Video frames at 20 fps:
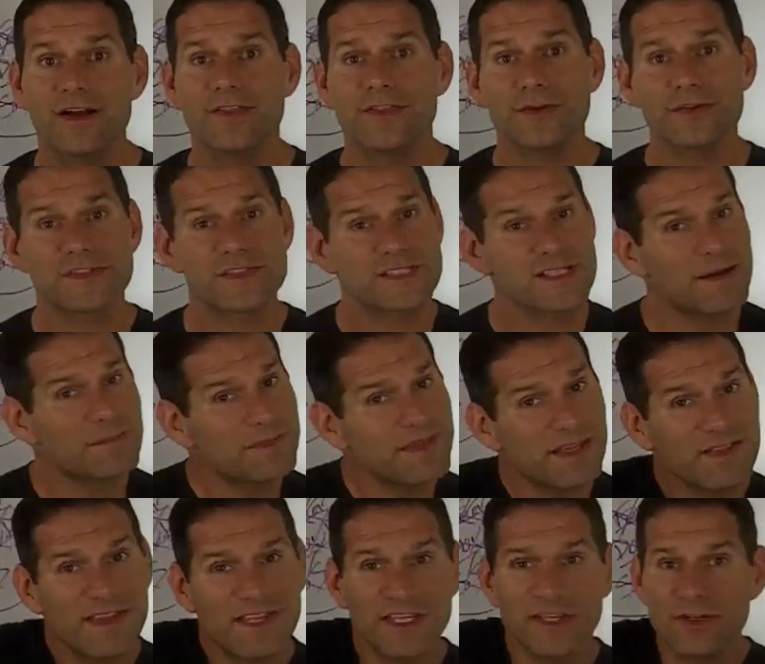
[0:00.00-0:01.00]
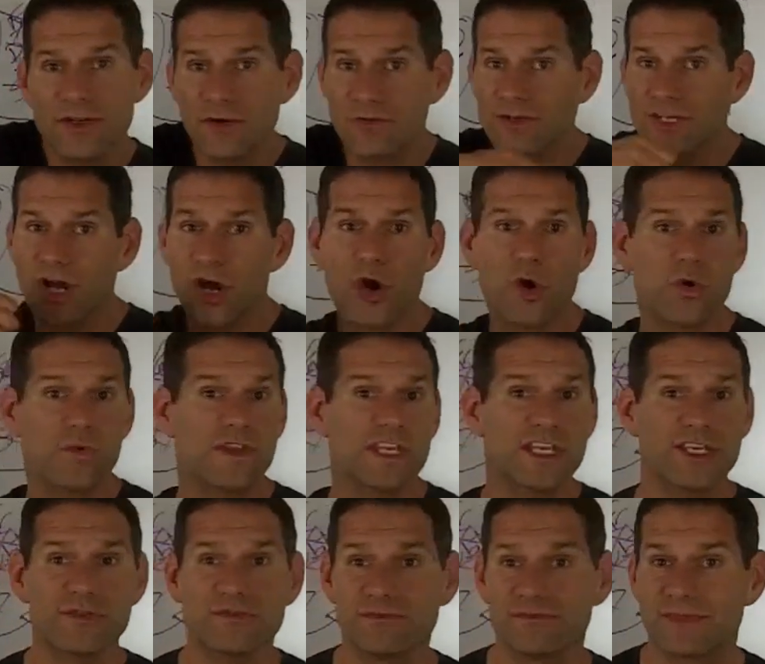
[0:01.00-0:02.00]
There's something that you don't know that
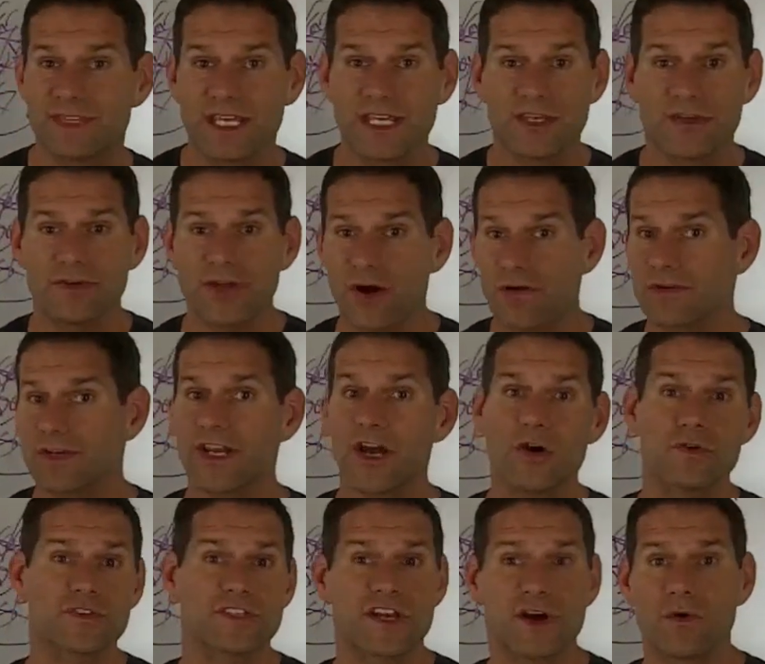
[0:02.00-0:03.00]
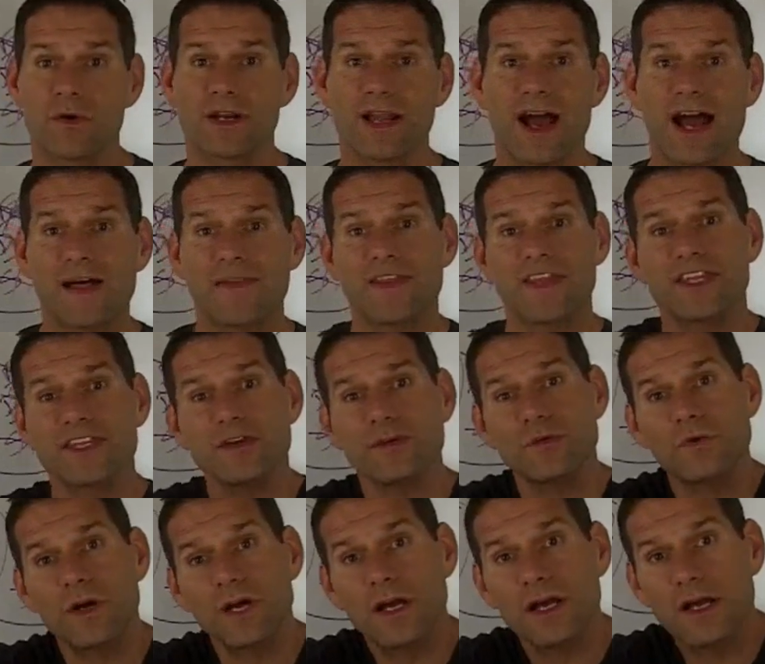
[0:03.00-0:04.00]
you that you don't know is going on that
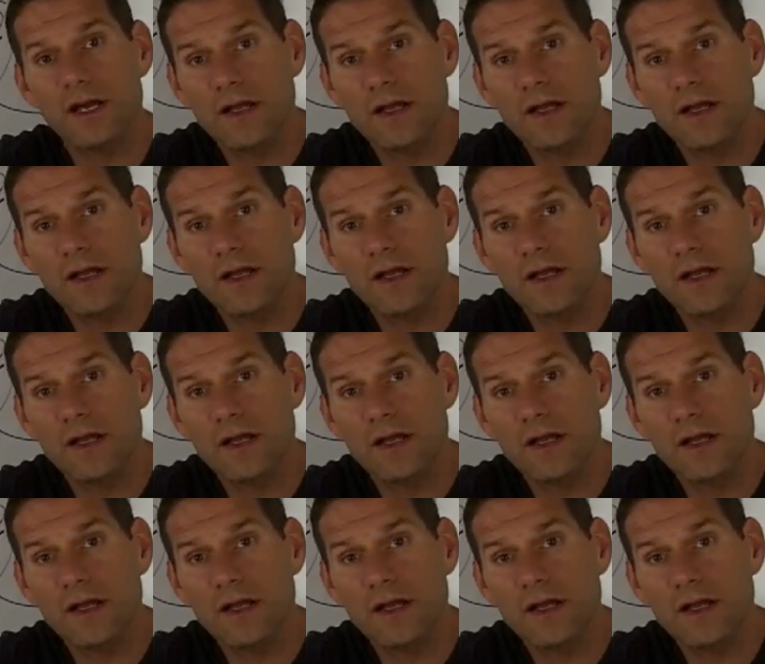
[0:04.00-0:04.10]
you